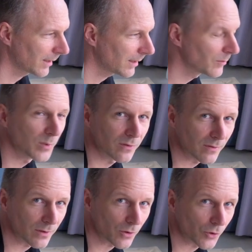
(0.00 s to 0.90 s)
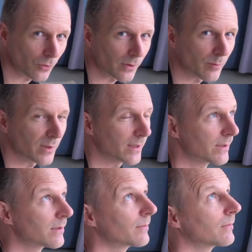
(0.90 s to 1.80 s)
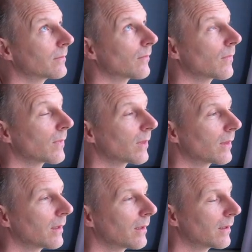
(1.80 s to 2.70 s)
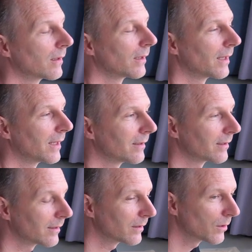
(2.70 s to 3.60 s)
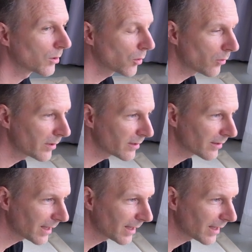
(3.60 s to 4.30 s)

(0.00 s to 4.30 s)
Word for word: in between your shoulder blades and then lower your